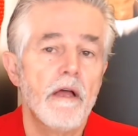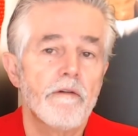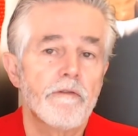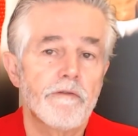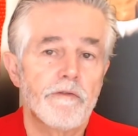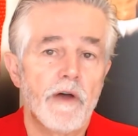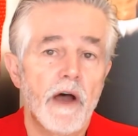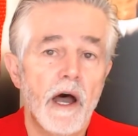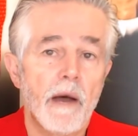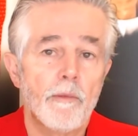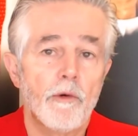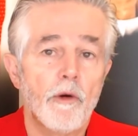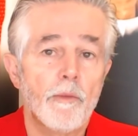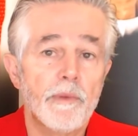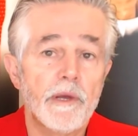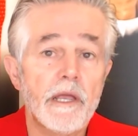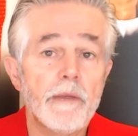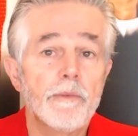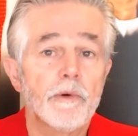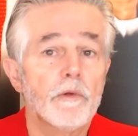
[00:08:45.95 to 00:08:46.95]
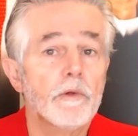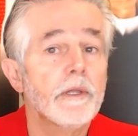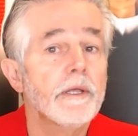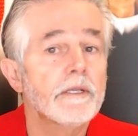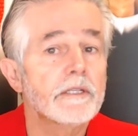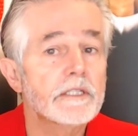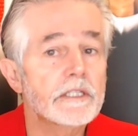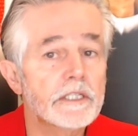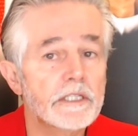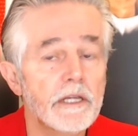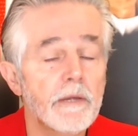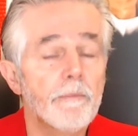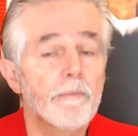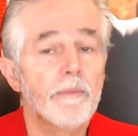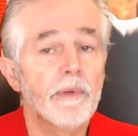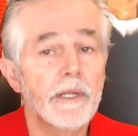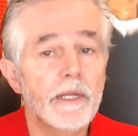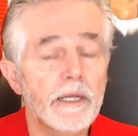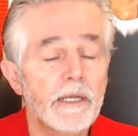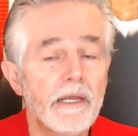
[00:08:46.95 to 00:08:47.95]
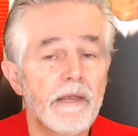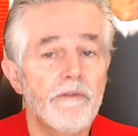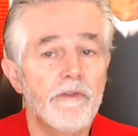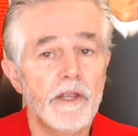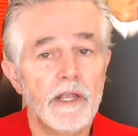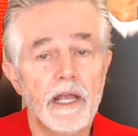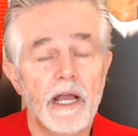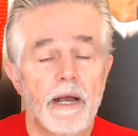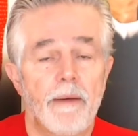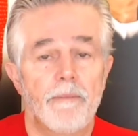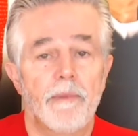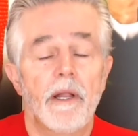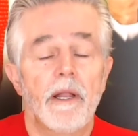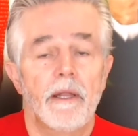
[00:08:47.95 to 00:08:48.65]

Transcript: far more people simply giving up